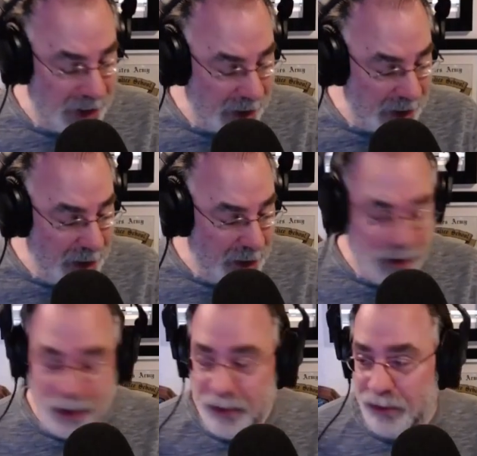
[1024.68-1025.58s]
he.
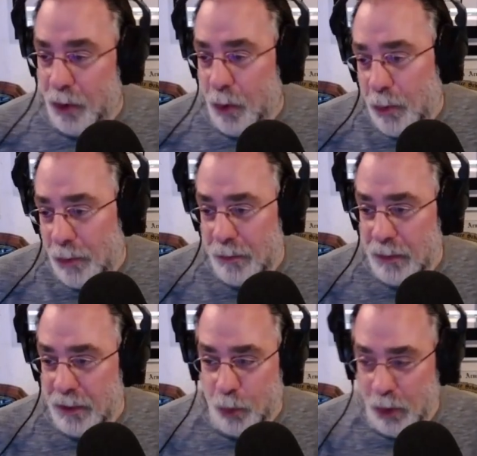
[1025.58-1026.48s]
So
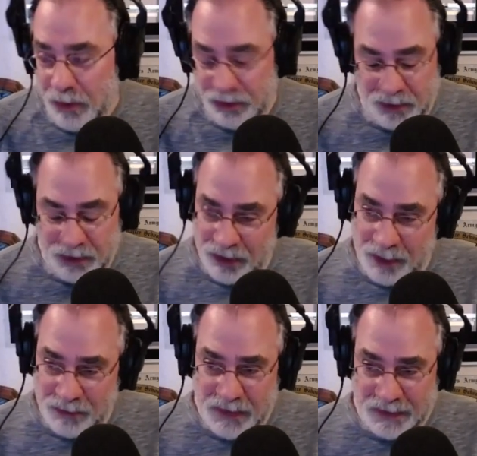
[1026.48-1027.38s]
if all this other
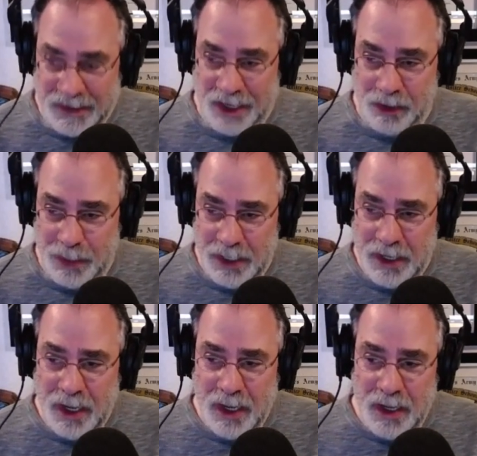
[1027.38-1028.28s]
stuff that they're telling me
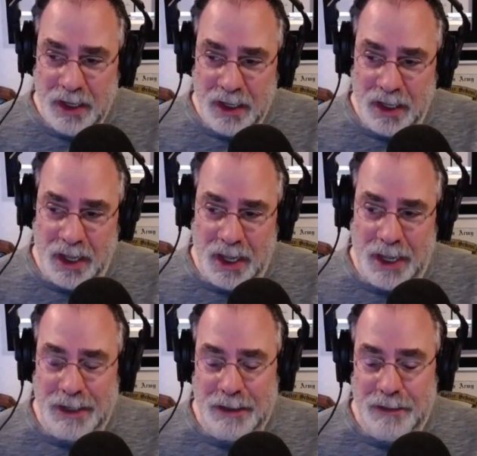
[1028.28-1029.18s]

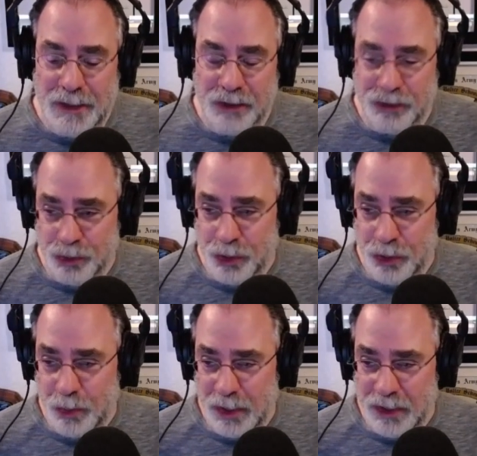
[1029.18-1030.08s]
is
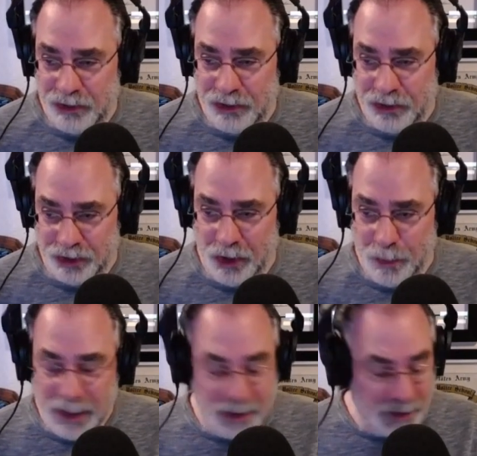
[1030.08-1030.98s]
true, it is
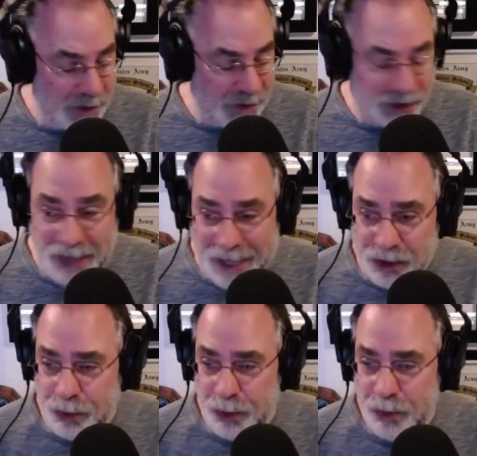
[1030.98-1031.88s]
disturbing. And if it's not
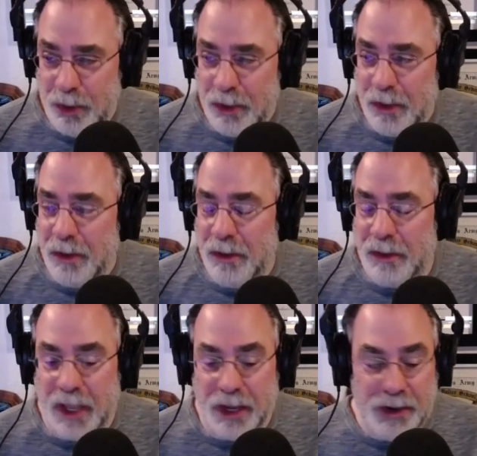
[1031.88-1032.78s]
true,
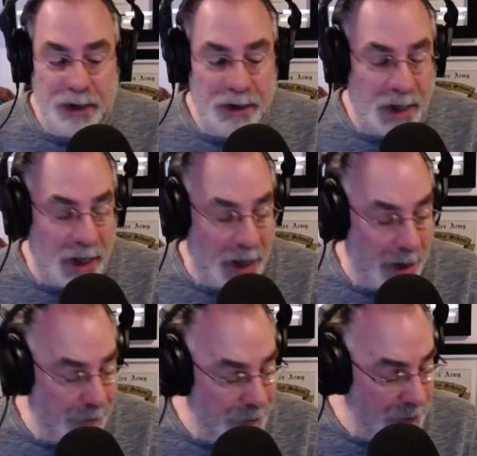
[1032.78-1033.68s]
then
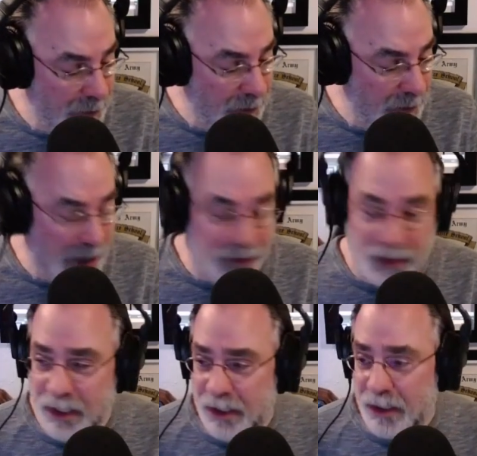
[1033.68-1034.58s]
I
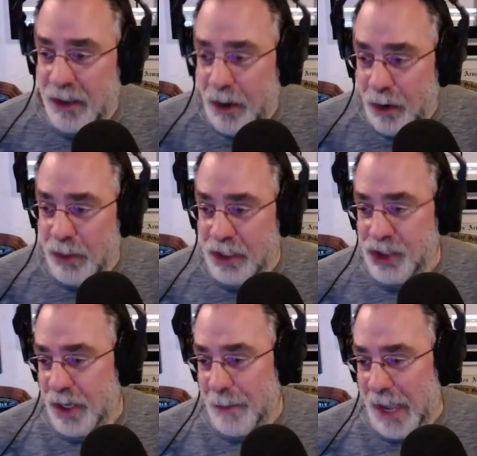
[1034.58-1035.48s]
think, he
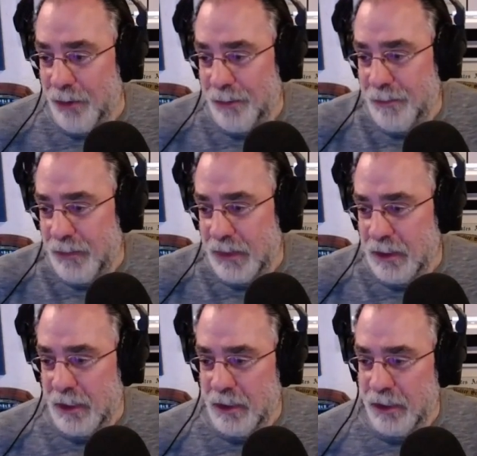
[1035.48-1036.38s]
should come out
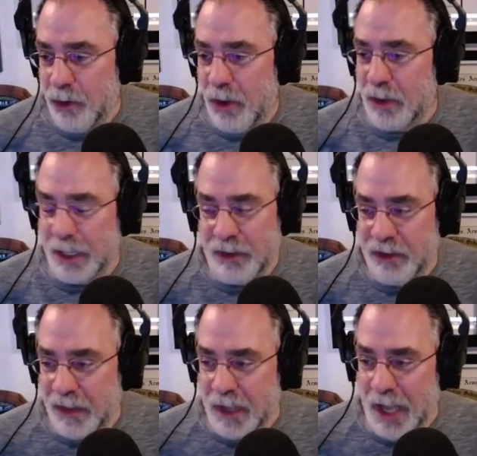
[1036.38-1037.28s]
and talk like these
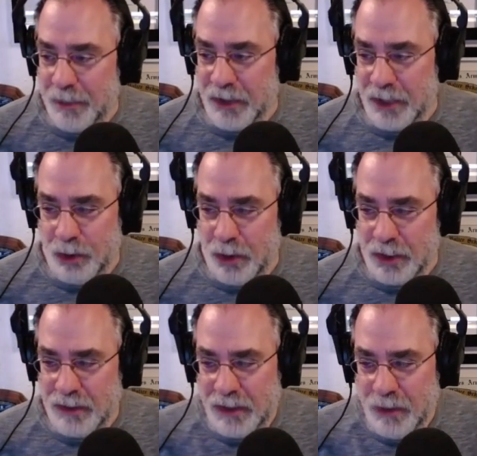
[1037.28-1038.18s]
other cops. I talk,
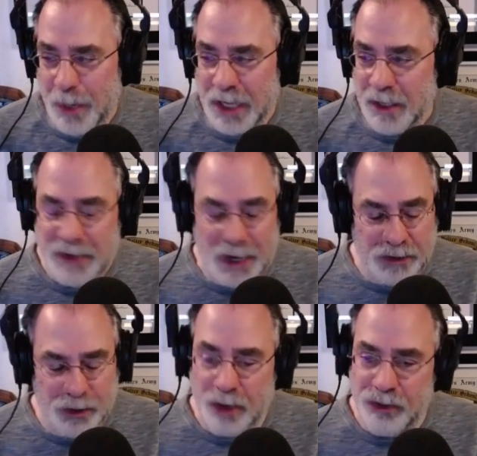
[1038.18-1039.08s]
and nobody comes out to
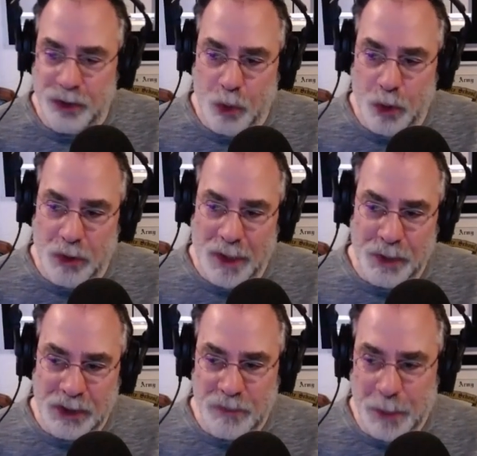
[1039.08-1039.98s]
talk. So you call
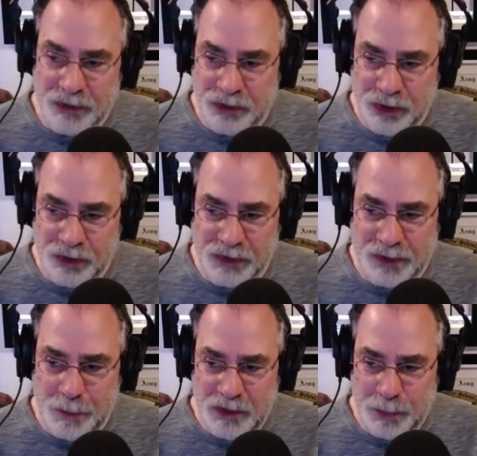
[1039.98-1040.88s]
up, you leave messages for
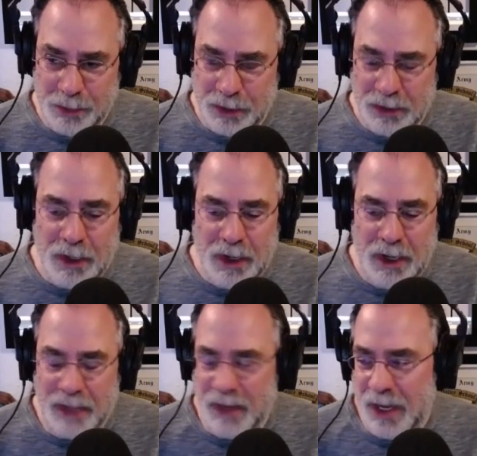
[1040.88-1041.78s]
some of these people,
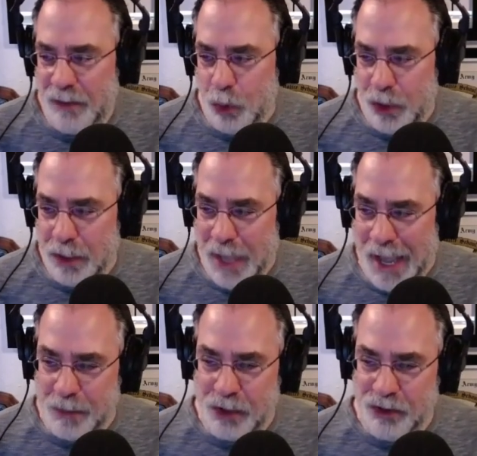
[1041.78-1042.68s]
and they never call you
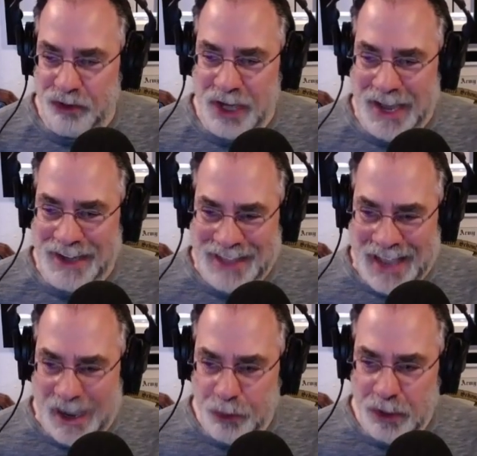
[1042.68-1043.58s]
back because they're not
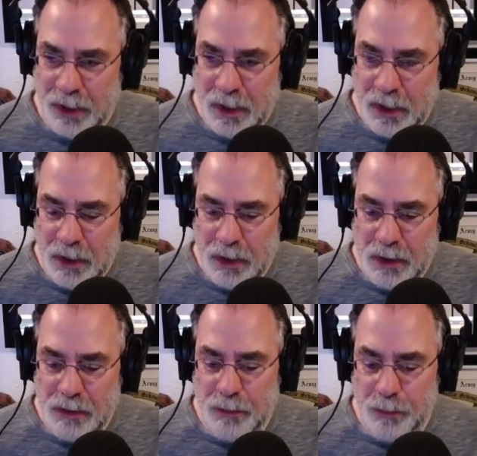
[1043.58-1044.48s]
allowed
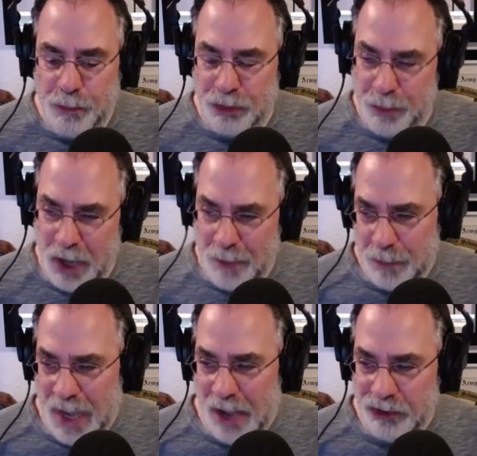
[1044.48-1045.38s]
per department
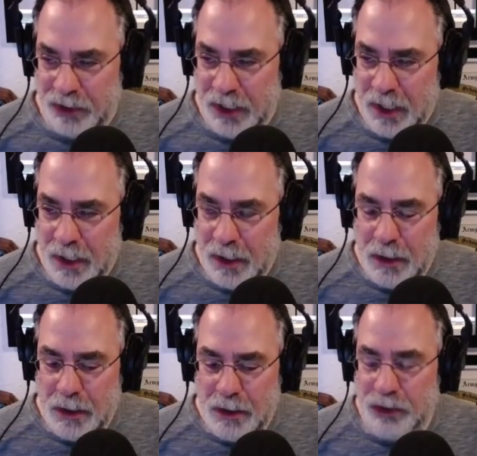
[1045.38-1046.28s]
policy
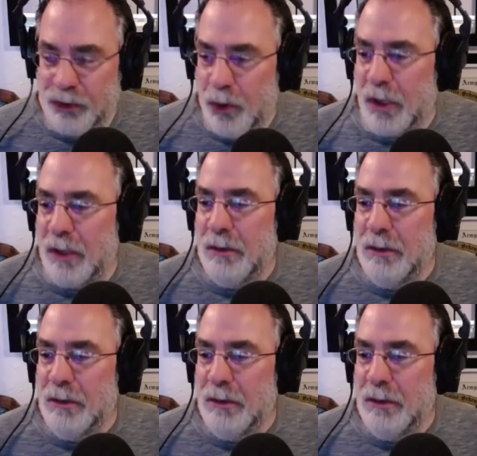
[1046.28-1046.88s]
to talk,